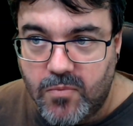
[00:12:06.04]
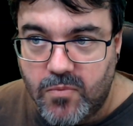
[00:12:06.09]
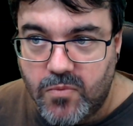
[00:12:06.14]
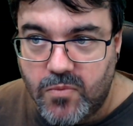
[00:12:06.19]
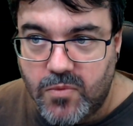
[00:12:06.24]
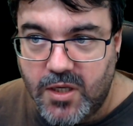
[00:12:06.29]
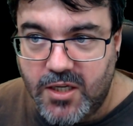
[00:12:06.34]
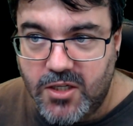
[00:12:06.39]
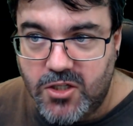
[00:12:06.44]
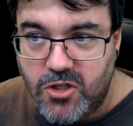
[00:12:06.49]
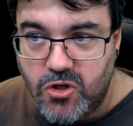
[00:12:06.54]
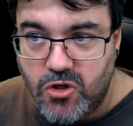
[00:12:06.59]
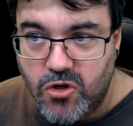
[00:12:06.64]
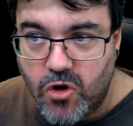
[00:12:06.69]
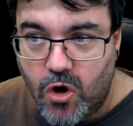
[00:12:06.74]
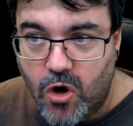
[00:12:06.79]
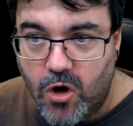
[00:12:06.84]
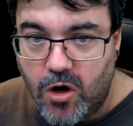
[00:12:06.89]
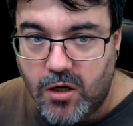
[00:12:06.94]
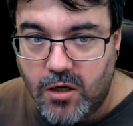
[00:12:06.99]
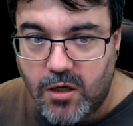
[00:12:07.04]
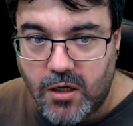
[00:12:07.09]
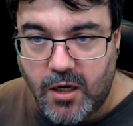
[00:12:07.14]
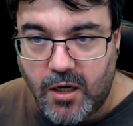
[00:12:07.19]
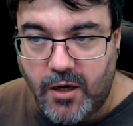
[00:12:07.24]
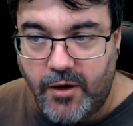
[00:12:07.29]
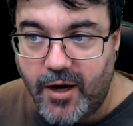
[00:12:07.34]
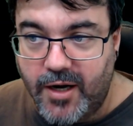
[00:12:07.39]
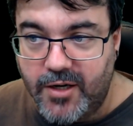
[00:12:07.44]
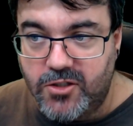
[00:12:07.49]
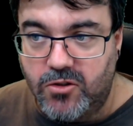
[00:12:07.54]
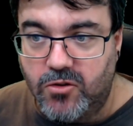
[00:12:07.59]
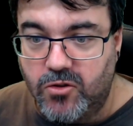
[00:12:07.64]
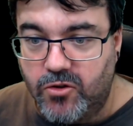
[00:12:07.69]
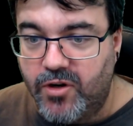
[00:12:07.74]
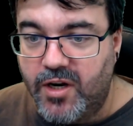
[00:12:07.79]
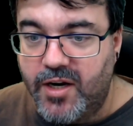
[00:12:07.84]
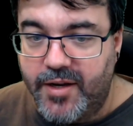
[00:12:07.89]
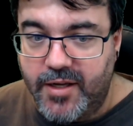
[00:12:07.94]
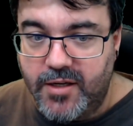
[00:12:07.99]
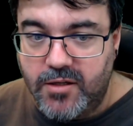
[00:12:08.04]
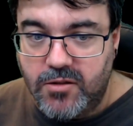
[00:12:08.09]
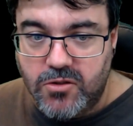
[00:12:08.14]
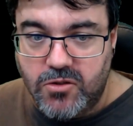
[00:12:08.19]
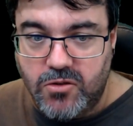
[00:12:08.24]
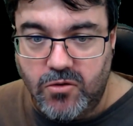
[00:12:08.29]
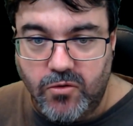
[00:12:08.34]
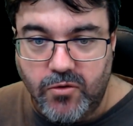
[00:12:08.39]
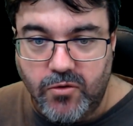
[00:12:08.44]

it's not a natural gradient. So it's